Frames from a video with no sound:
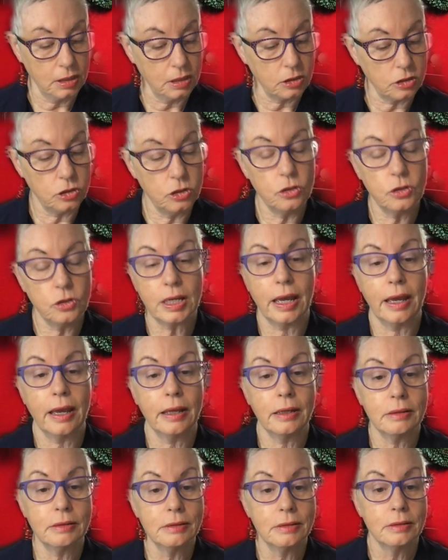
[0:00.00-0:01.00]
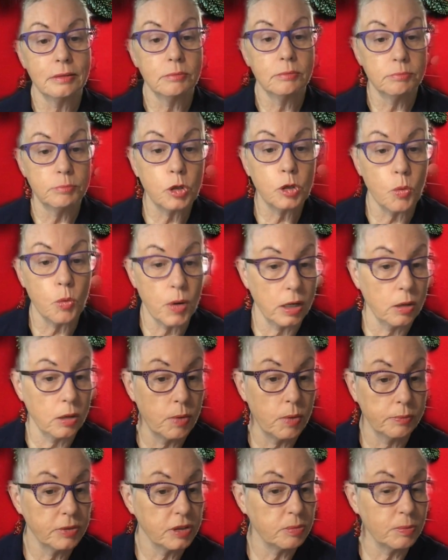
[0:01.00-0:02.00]
You can book a
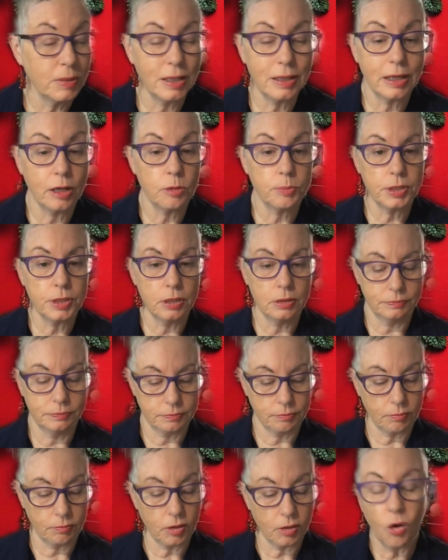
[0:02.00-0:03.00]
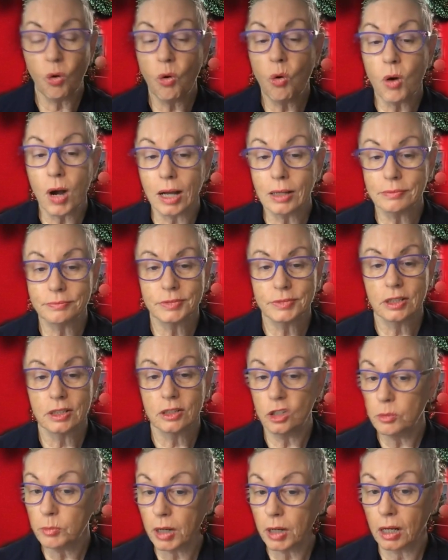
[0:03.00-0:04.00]
one-on-one with me to help you, or
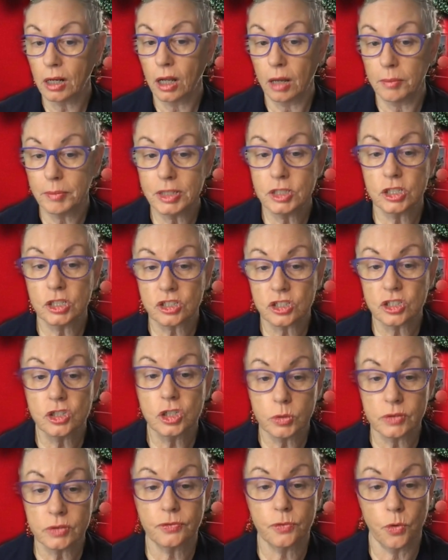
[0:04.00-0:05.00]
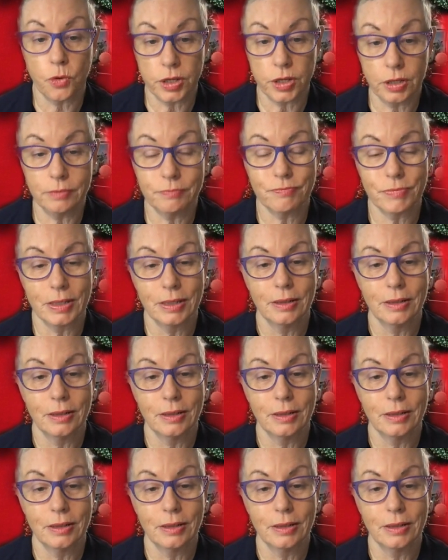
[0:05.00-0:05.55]
you might like me just to do it for you.